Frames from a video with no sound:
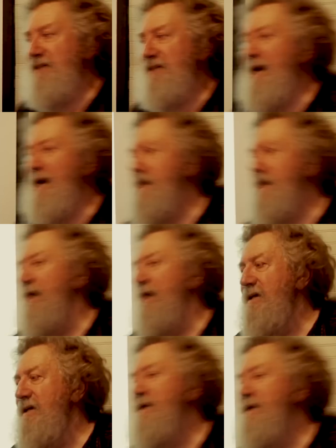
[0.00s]
idea
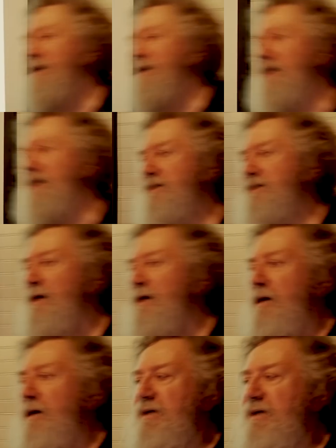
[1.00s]
that they did this,
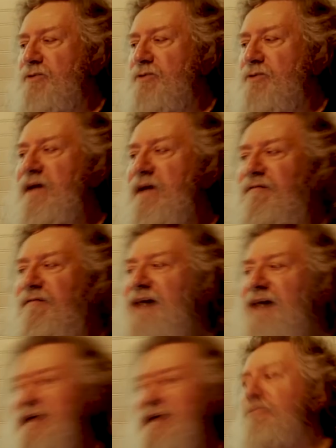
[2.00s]
because we can find
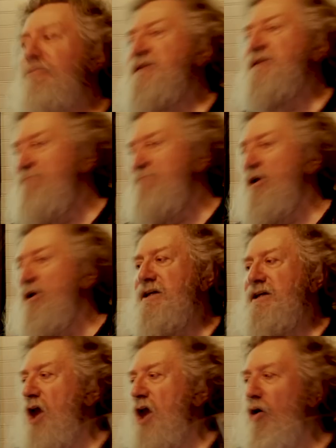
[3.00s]
temples and buildings
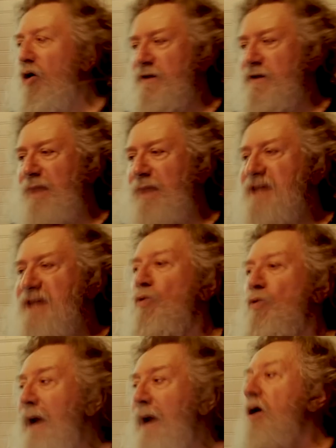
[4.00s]
all over the place
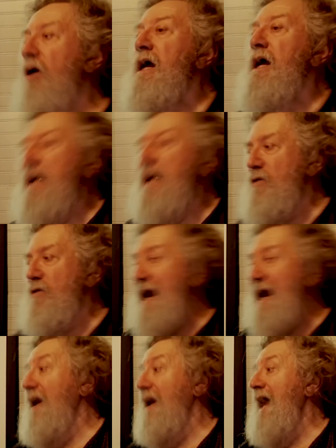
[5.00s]
where, if you
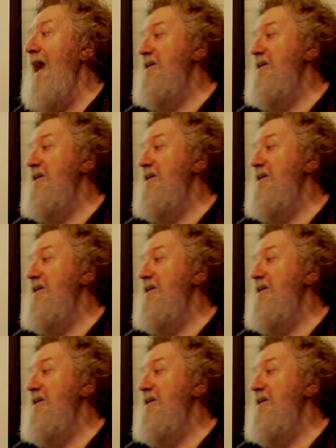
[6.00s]
analyze them